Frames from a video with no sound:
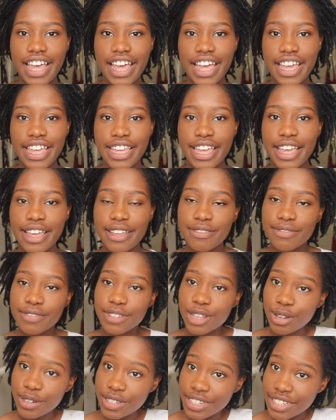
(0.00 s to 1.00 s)
I have
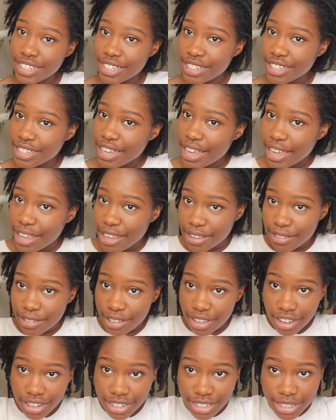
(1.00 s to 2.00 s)
noticed I
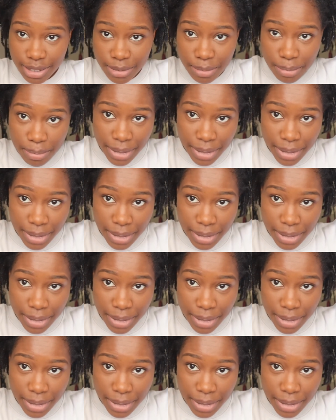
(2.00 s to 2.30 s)
got some